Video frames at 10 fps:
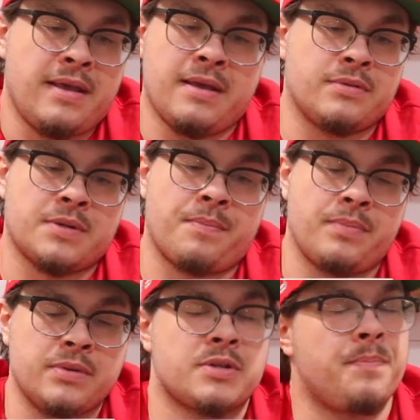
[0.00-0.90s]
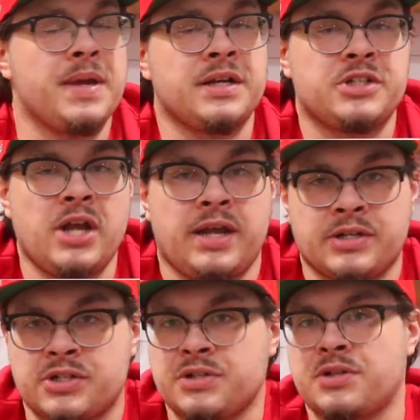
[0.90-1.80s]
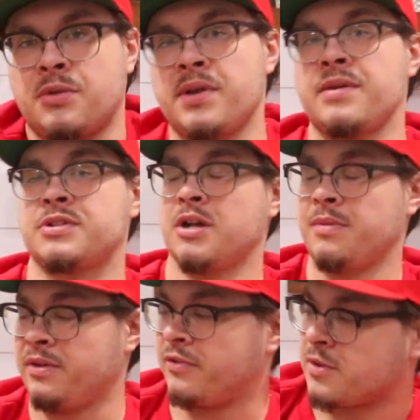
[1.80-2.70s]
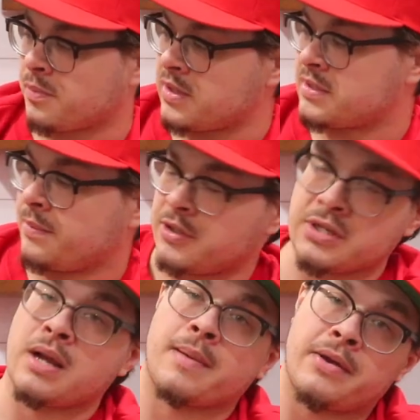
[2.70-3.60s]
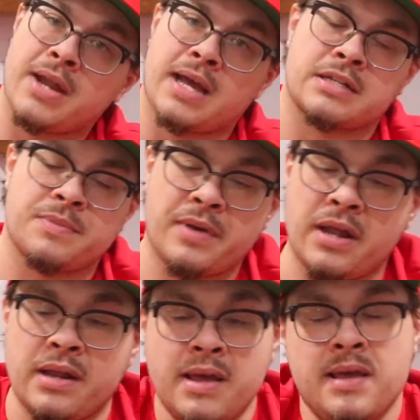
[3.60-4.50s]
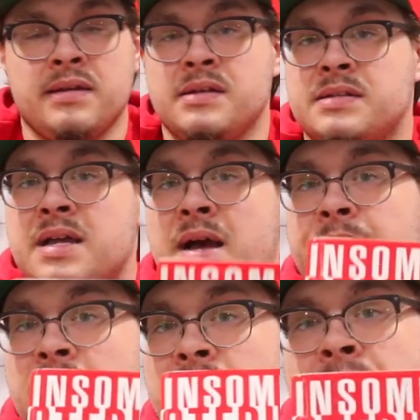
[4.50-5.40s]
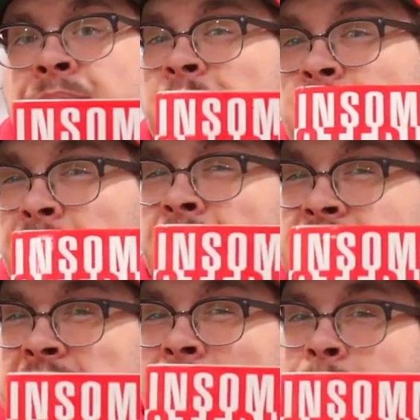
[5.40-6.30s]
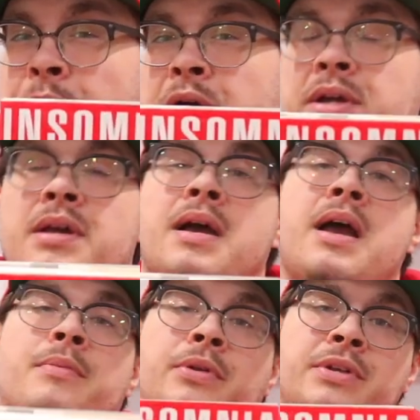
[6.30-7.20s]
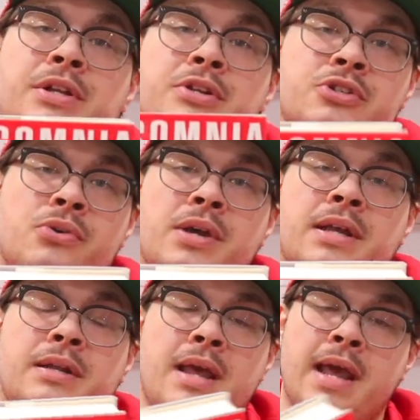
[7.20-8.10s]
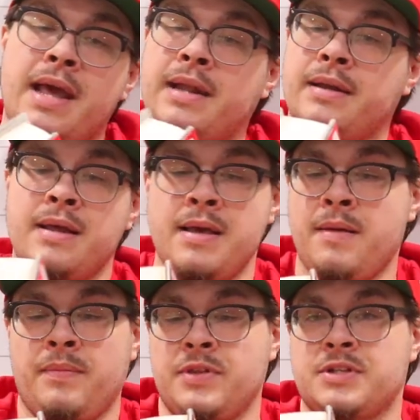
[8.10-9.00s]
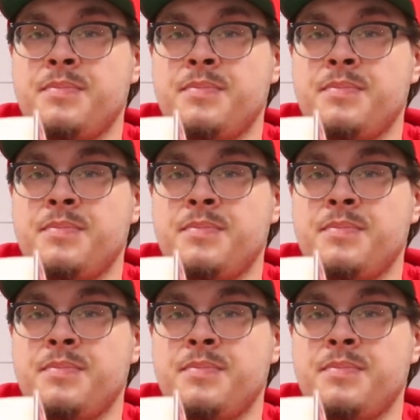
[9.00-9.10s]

it was a, it was a big change. So the one that was going to be in fifth place, I'm going to talk about next. But Insomnia, really solid book. I really did enjoy it, and it's a